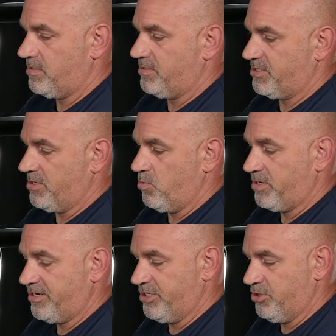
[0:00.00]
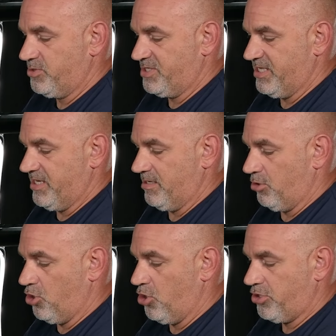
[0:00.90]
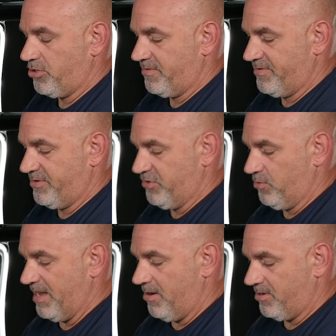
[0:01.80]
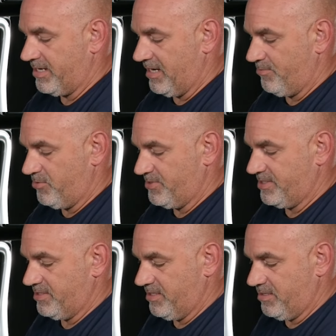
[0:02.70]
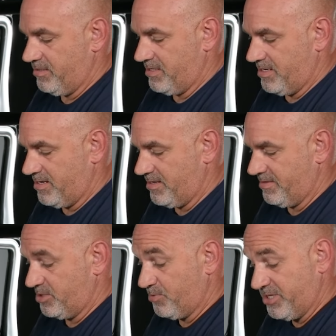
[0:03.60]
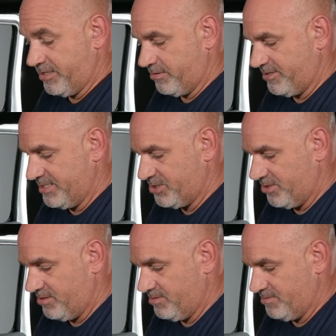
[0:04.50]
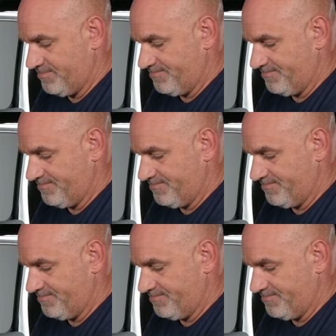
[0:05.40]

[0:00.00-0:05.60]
So we're going to use the longer of the two power cables in this particular install.